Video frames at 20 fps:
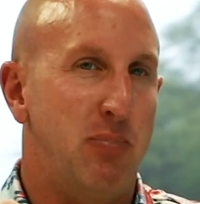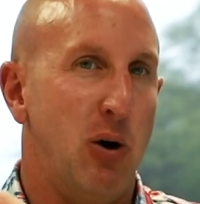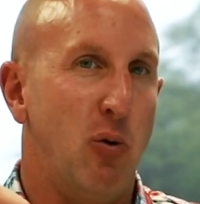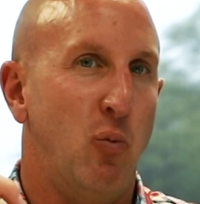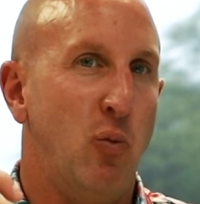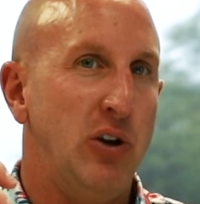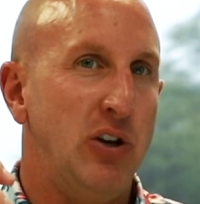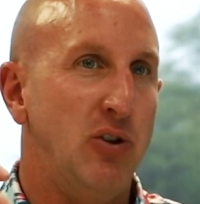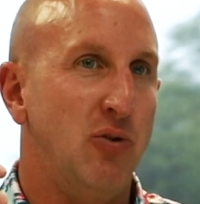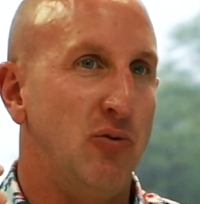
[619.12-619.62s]

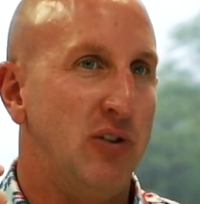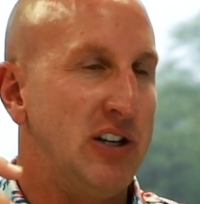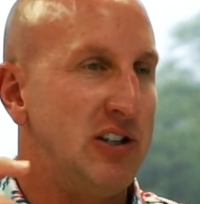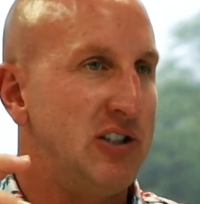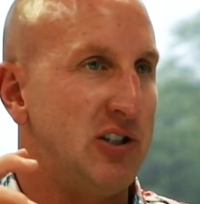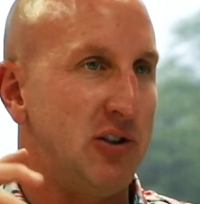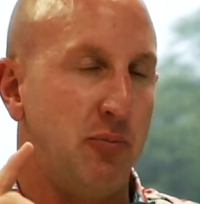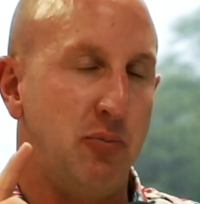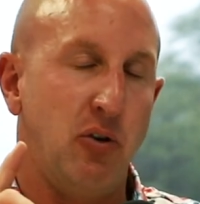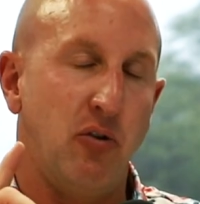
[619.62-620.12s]
But
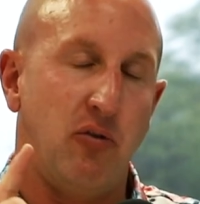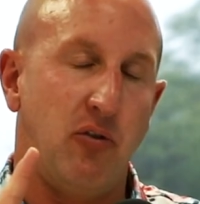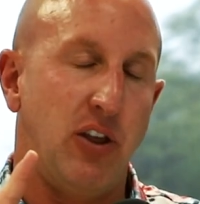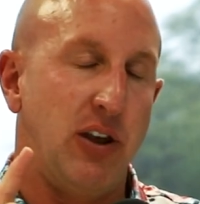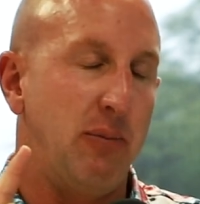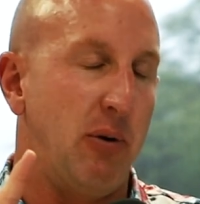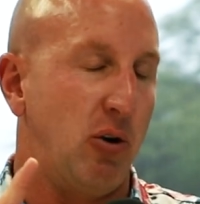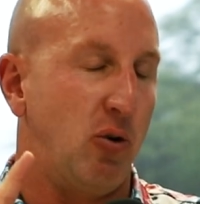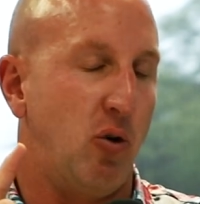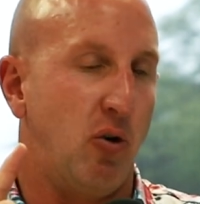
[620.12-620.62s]
this is the beautiful
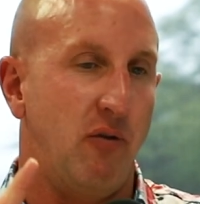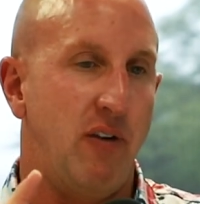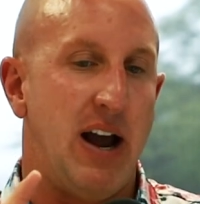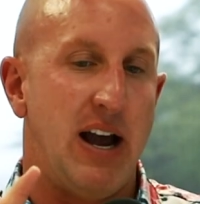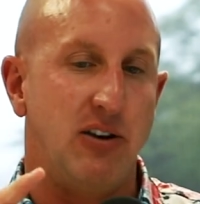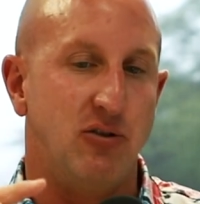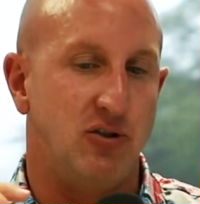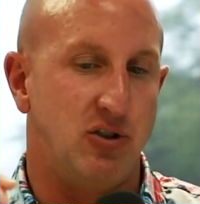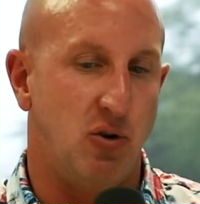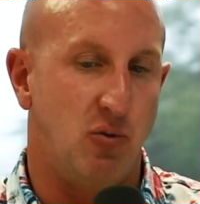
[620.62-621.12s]
thing about core
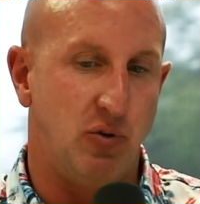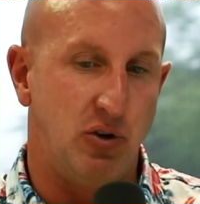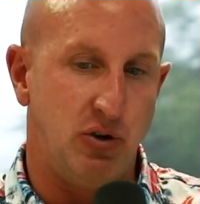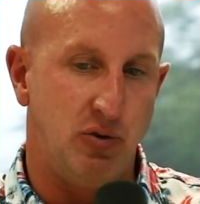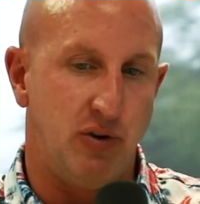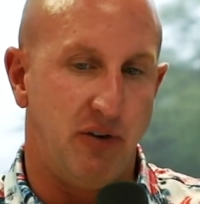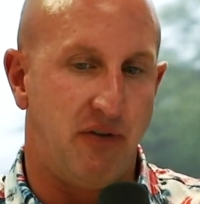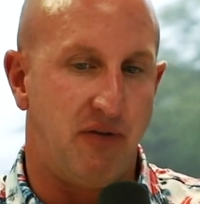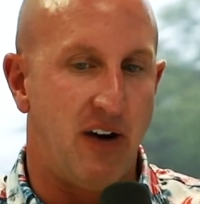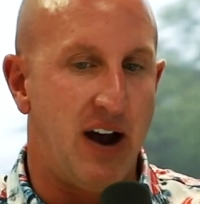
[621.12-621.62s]
values, though. When
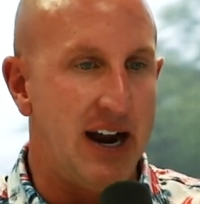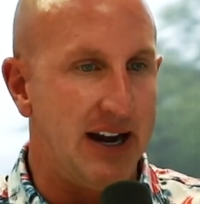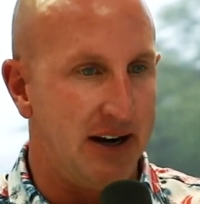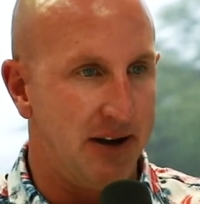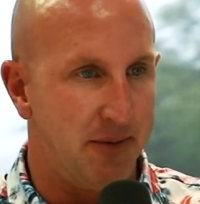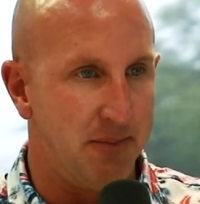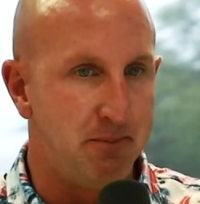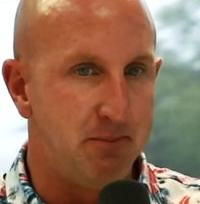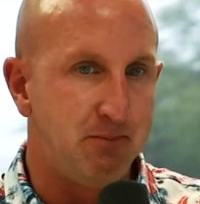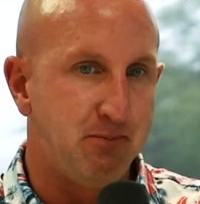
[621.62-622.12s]
you define
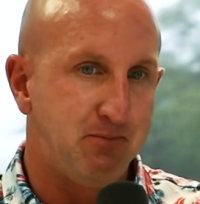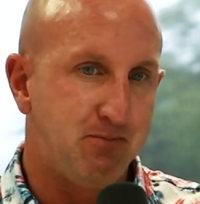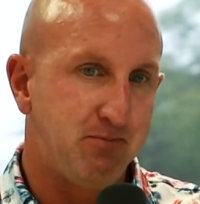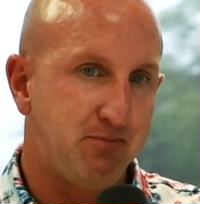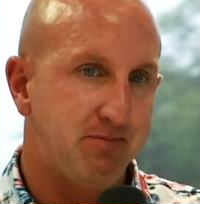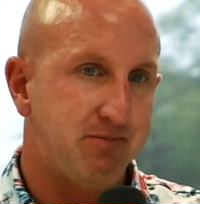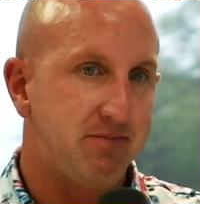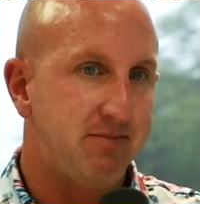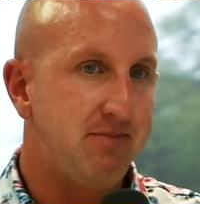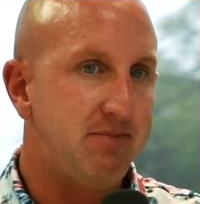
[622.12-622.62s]
them
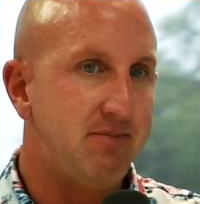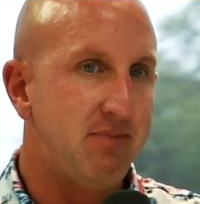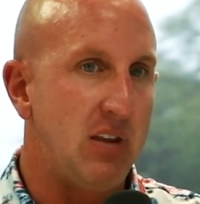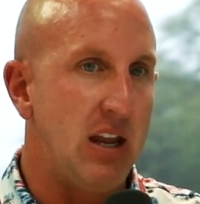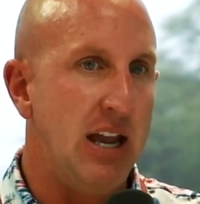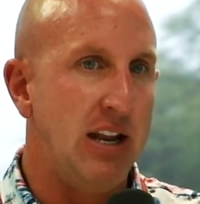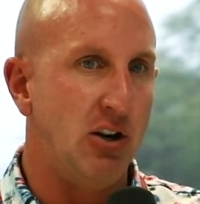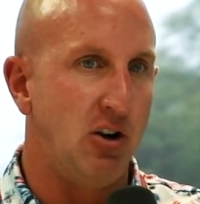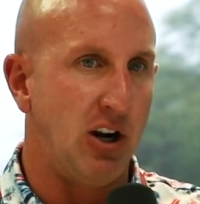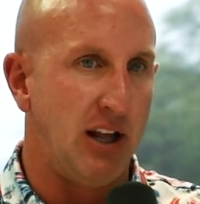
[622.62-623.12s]

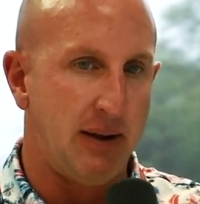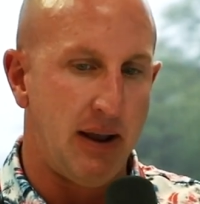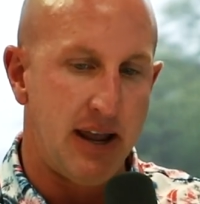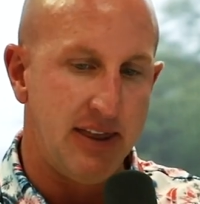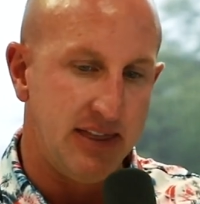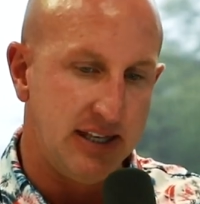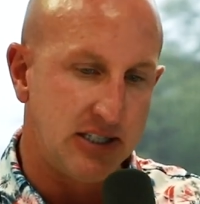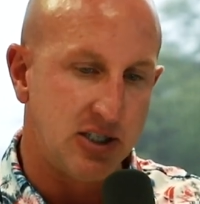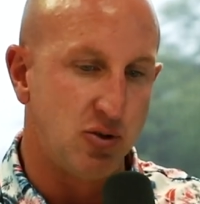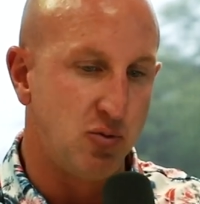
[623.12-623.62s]
and you're like,
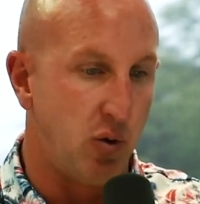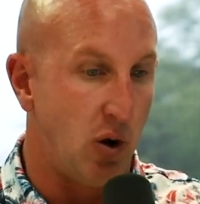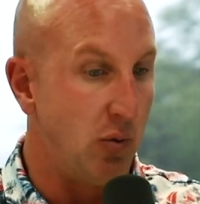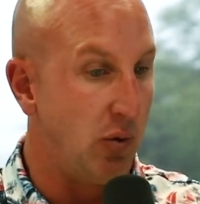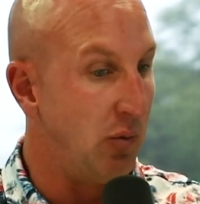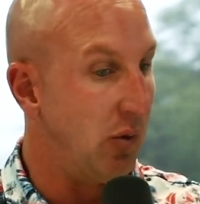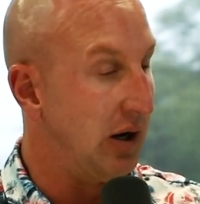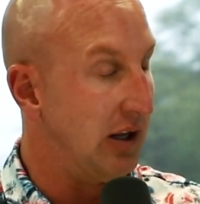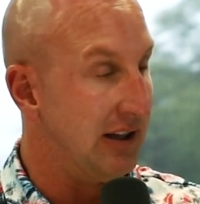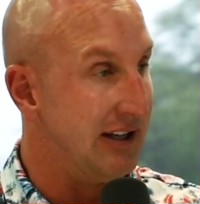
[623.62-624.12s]
hey, this is what
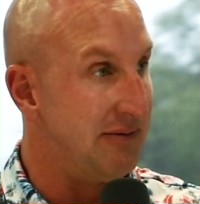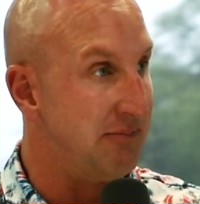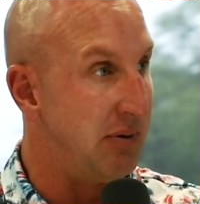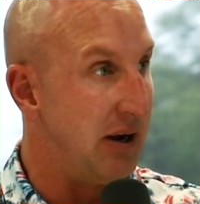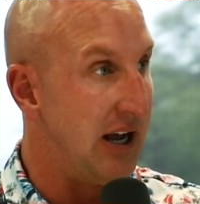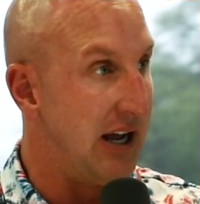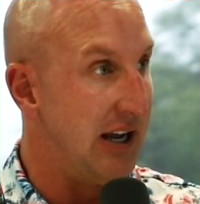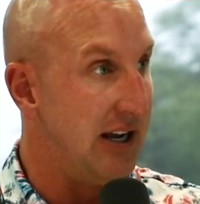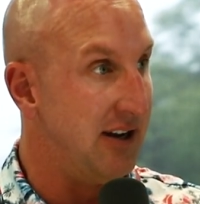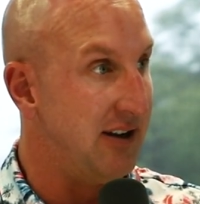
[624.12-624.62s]
we want to live
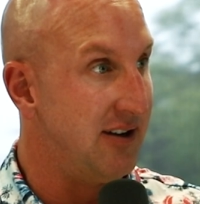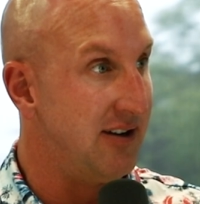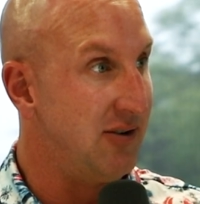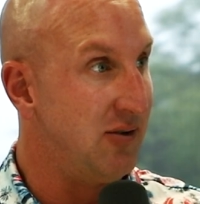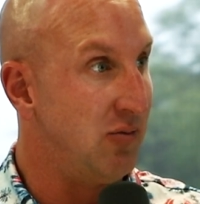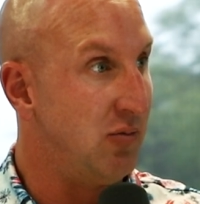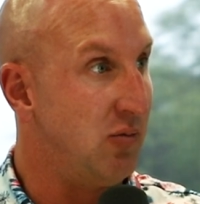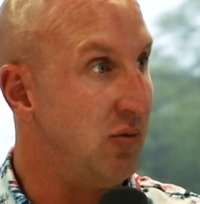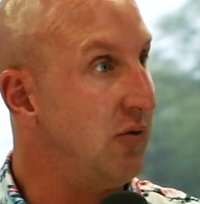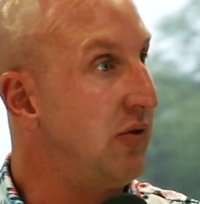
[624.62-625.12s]
by.
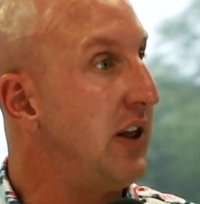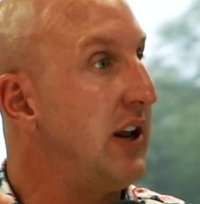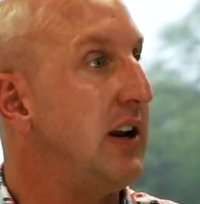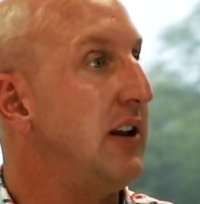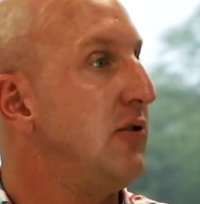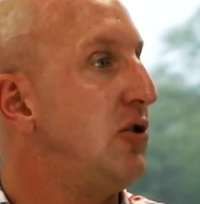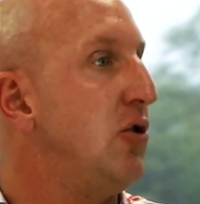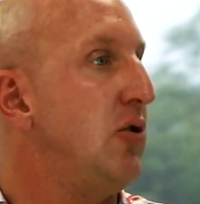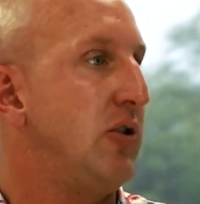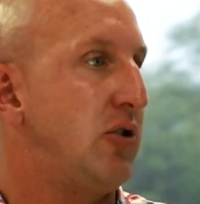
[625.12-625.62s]
Well,
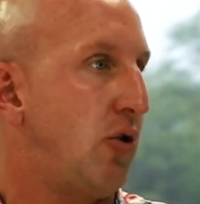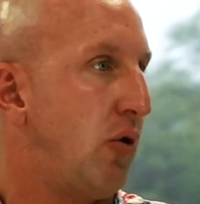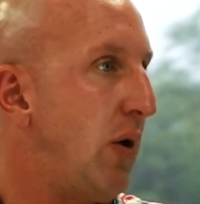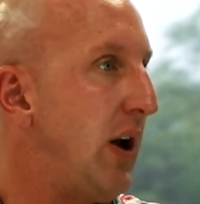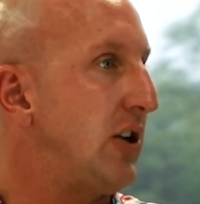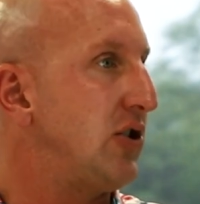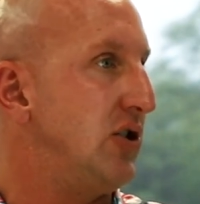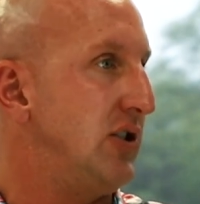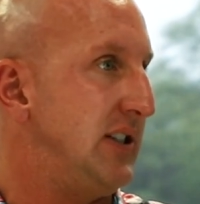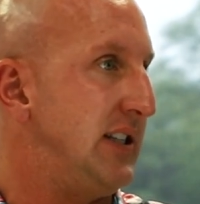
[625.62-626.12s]
then, dude,
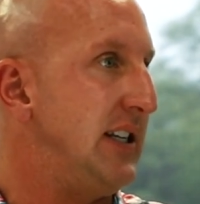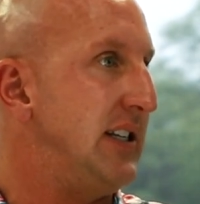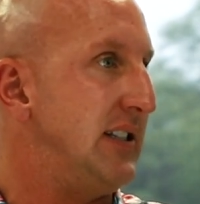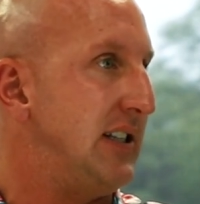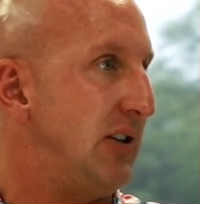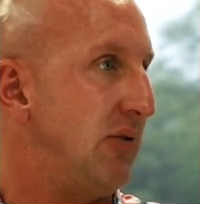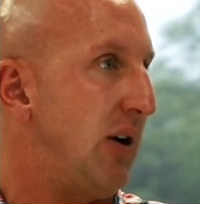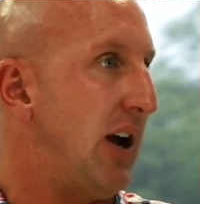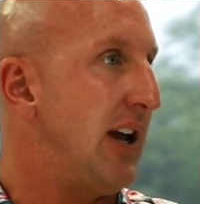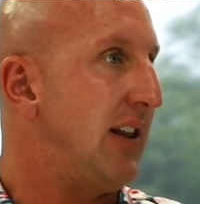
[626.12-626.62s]
correction's
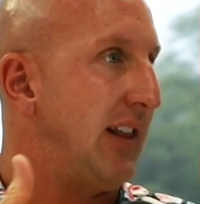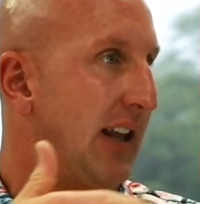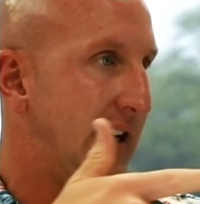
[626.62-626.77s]
easy, right?